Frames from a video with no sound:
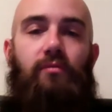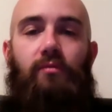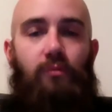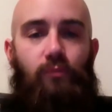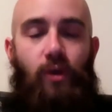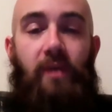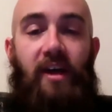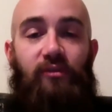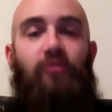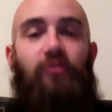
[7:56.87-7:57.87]
running
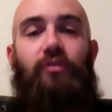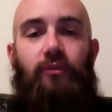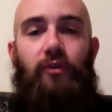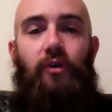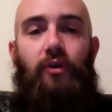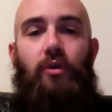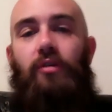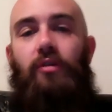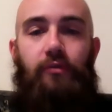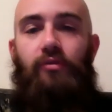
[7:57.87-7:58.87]
back's supposed to look for the hole,
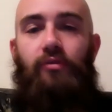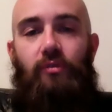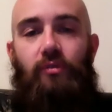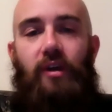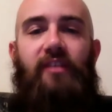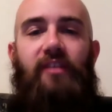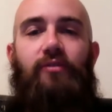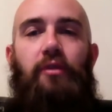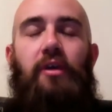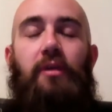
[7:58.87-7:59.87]
cut through, do whatever, that
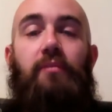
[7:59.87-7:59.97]
sort of thing.